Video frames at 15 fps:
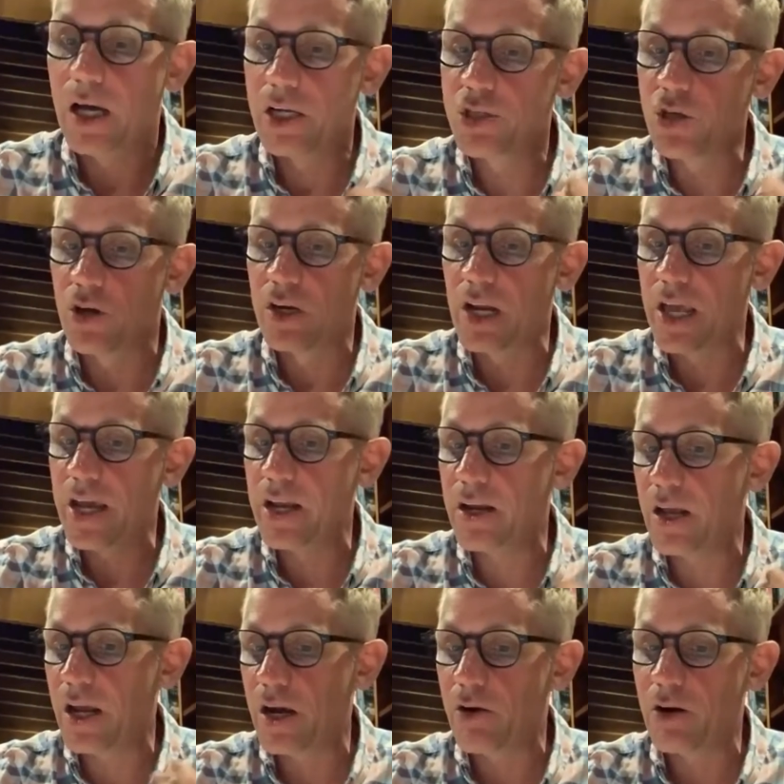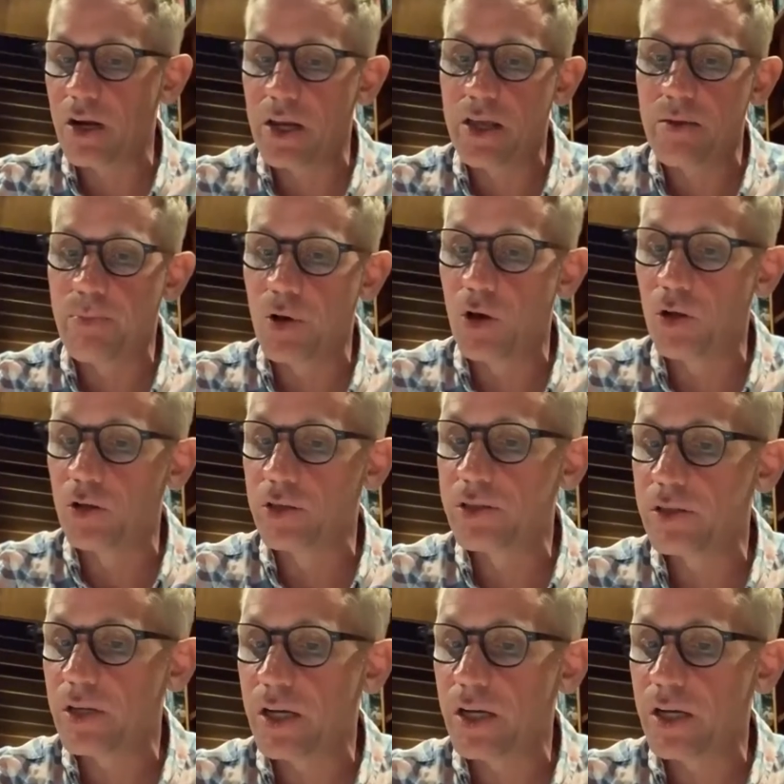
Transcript: John Lane, Aaron Leopold,